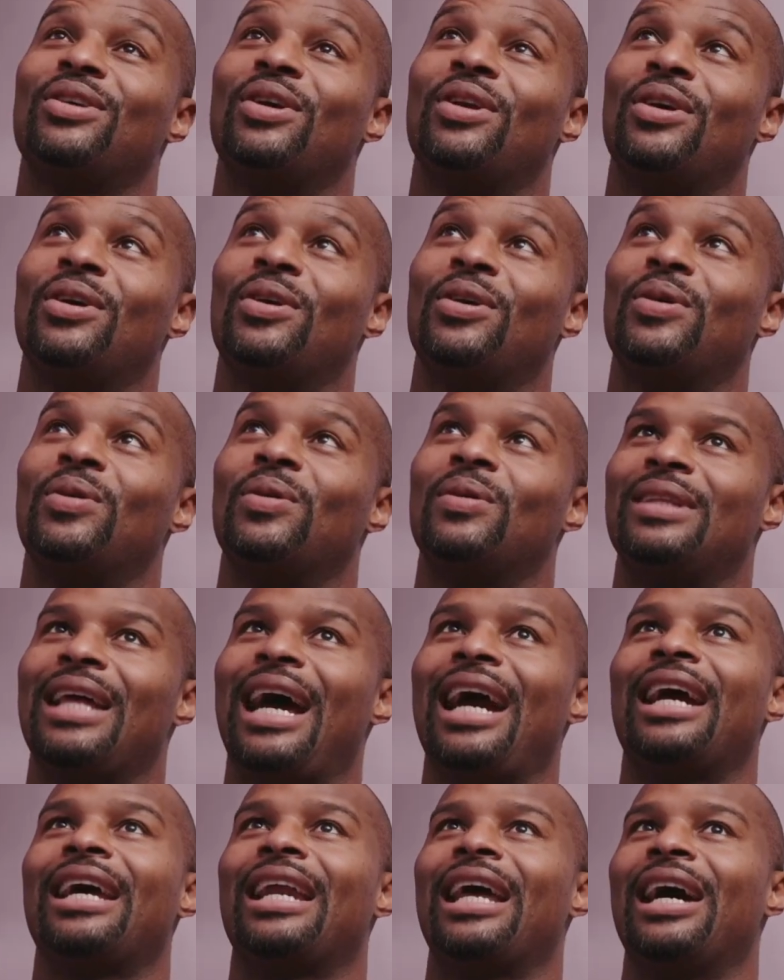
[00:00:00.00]
know,
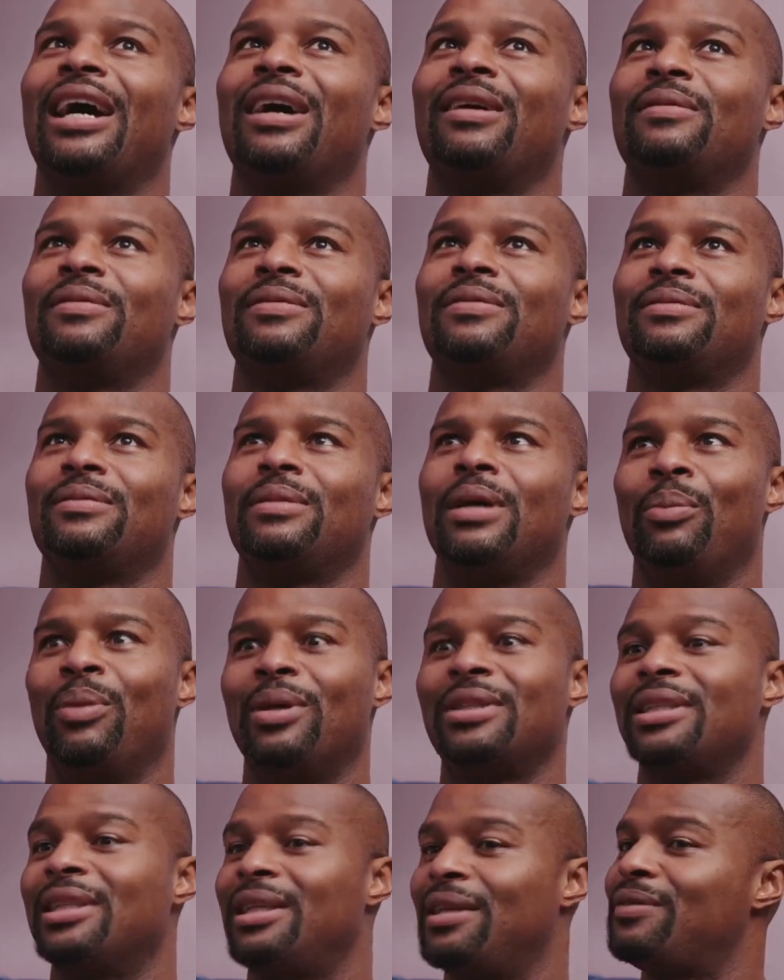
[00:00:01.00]
that could have a
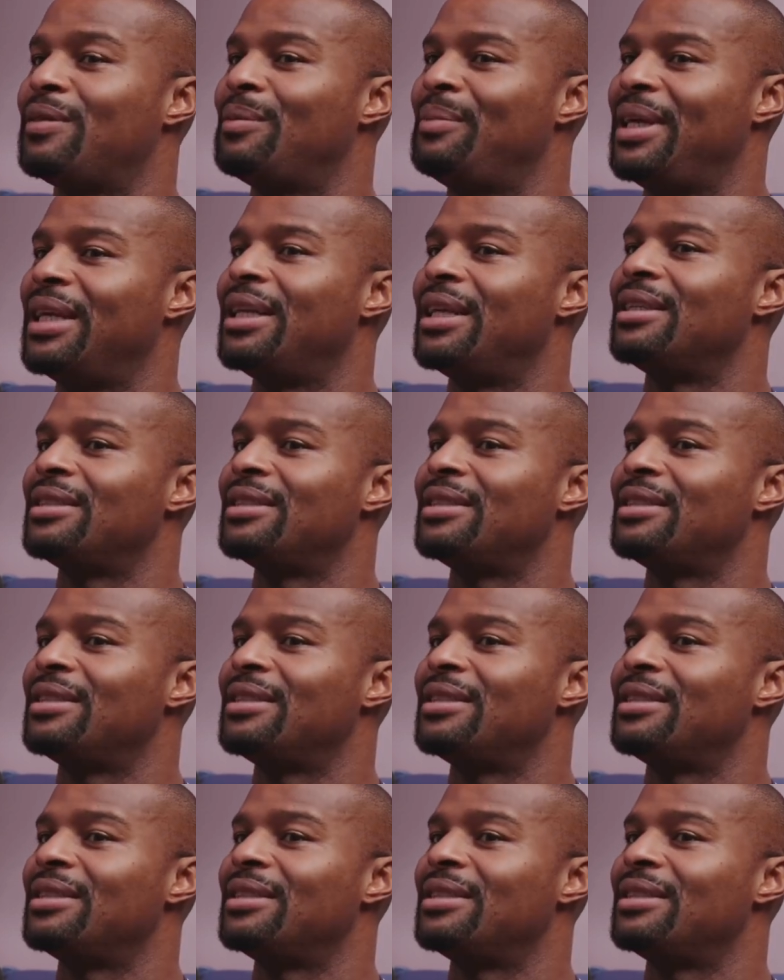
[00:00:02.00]
bunch of different meanings,